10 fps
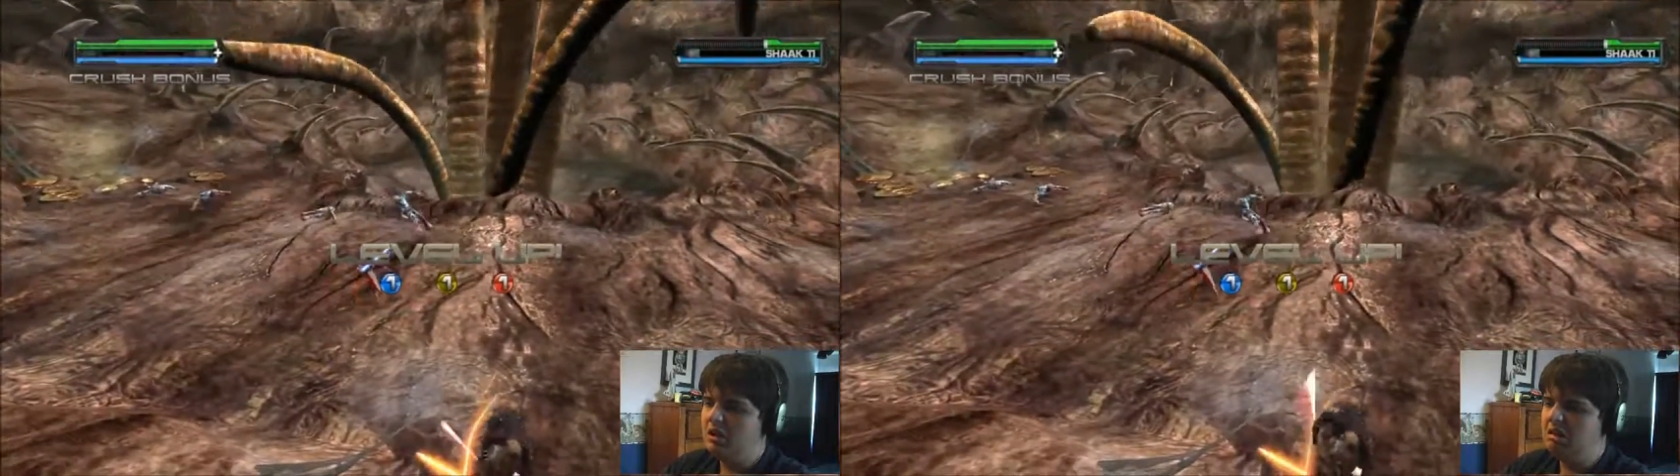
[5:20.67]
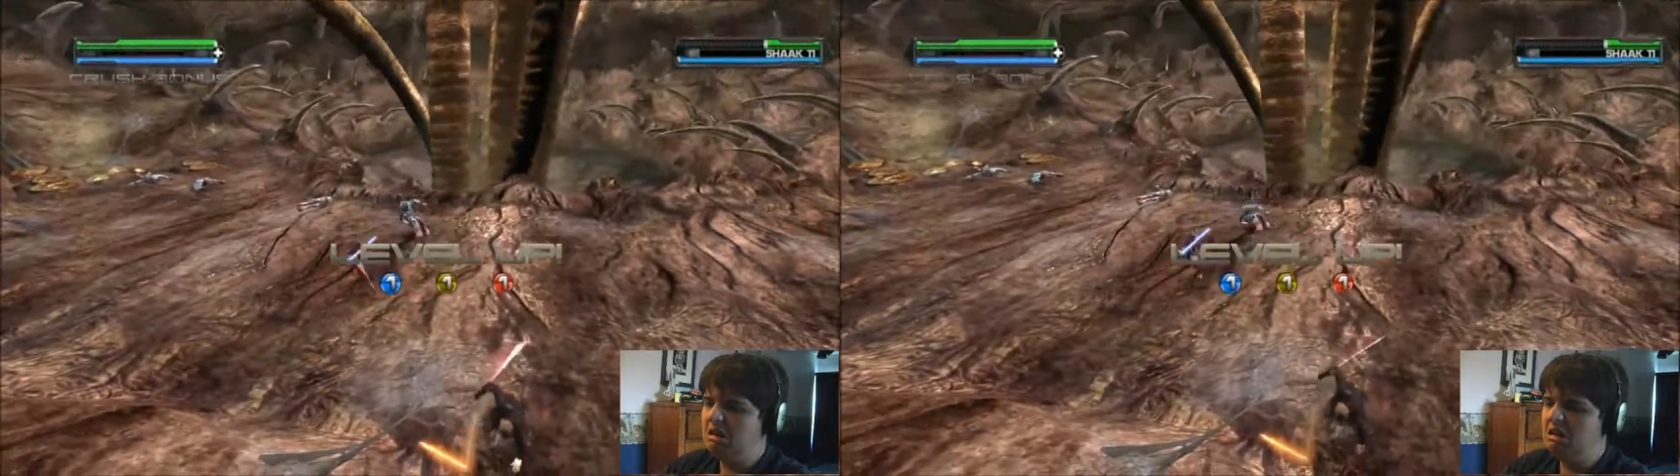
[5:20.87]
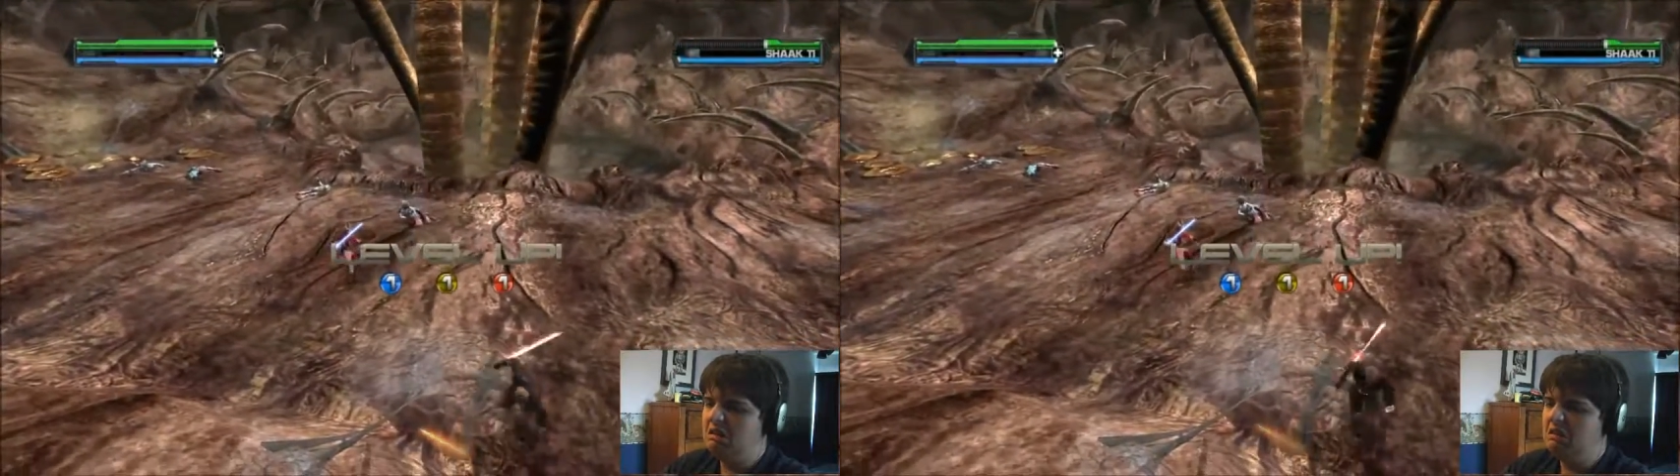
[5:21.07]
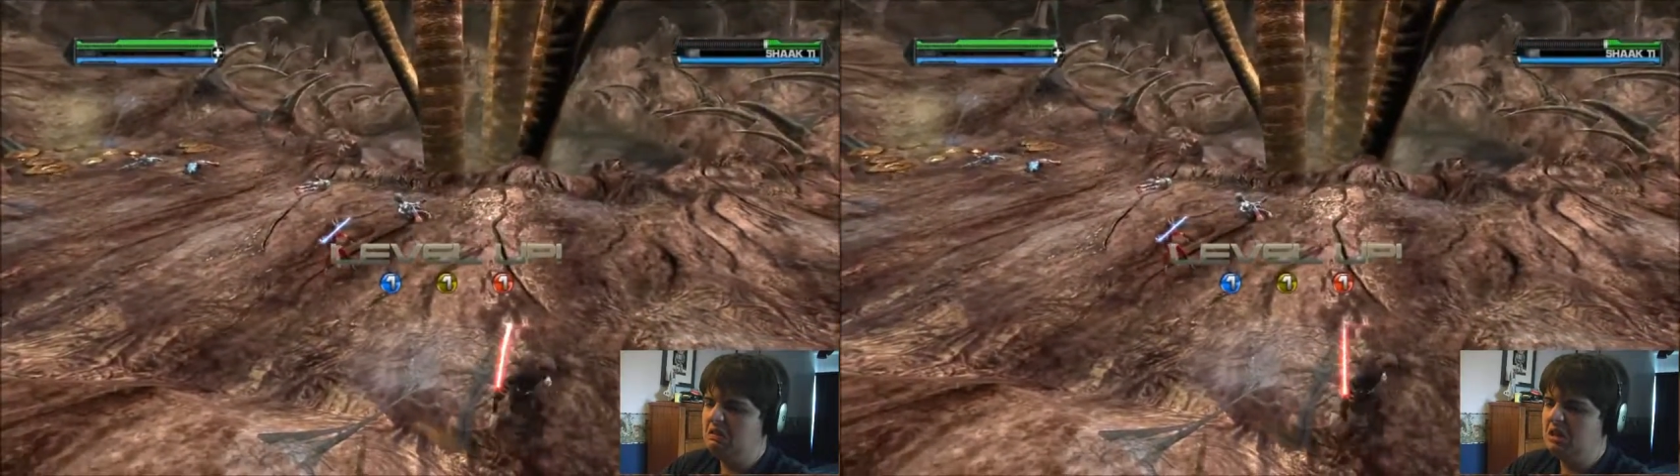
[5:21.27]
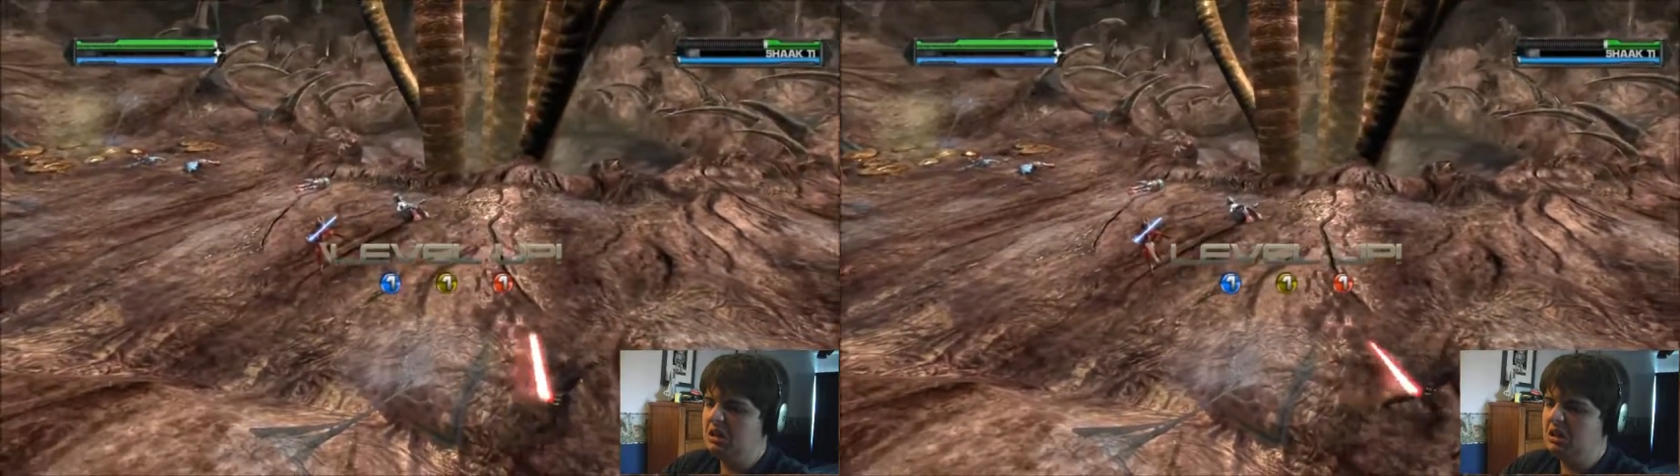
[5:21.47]
Ah, uh,
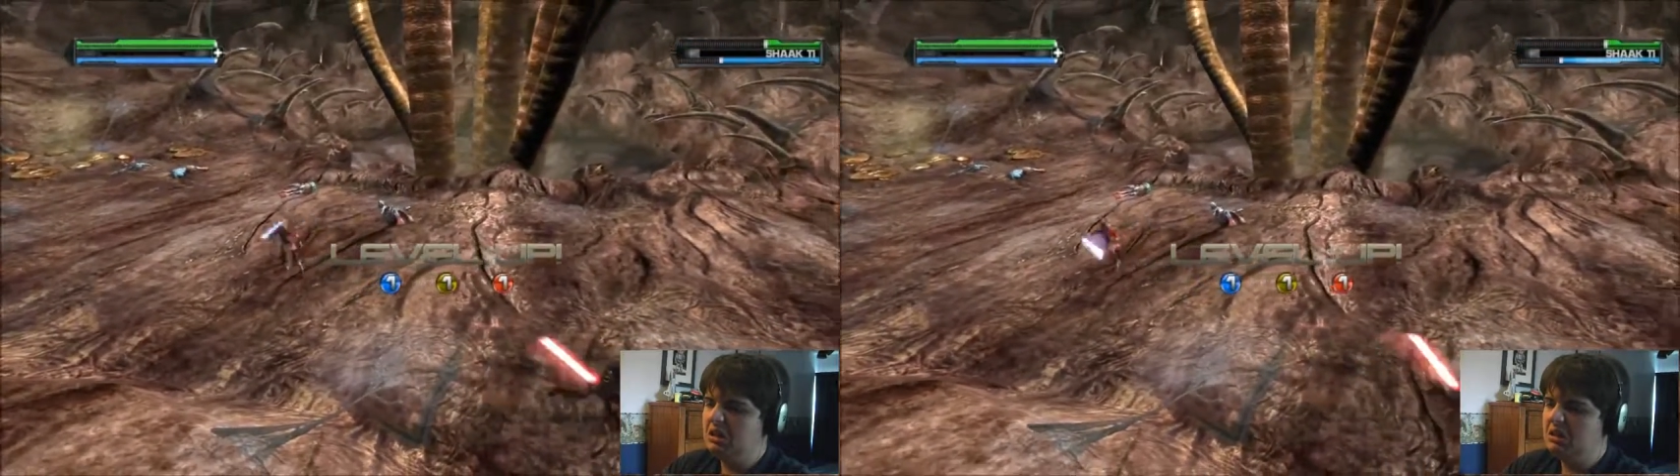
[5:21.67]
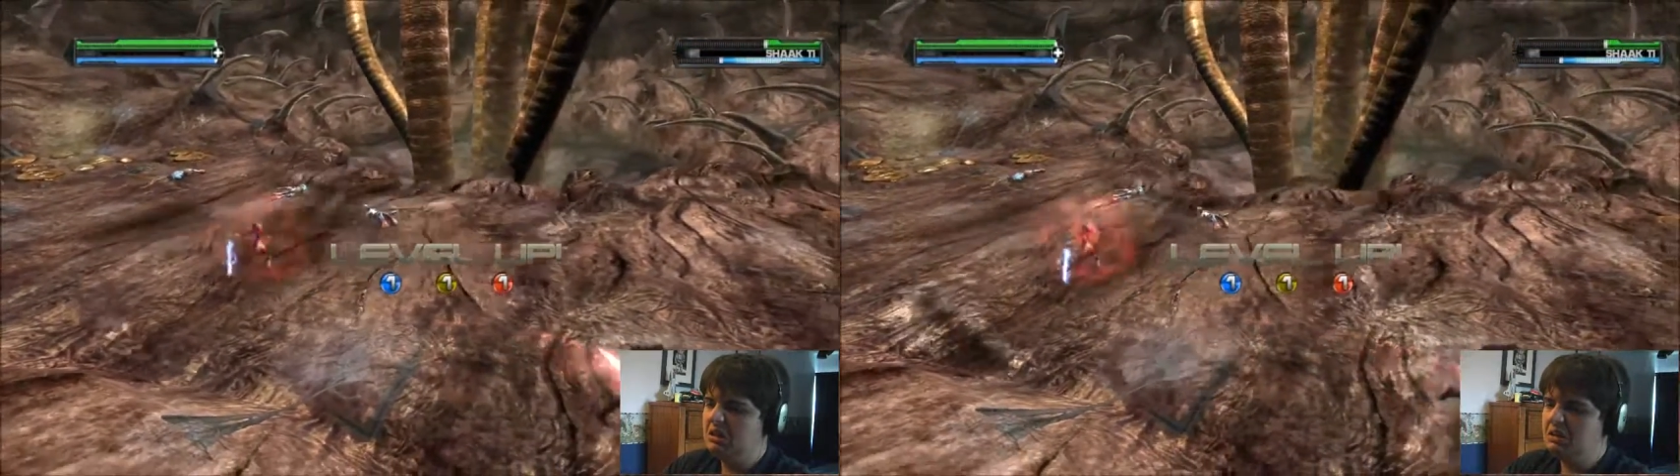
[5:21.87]
ah.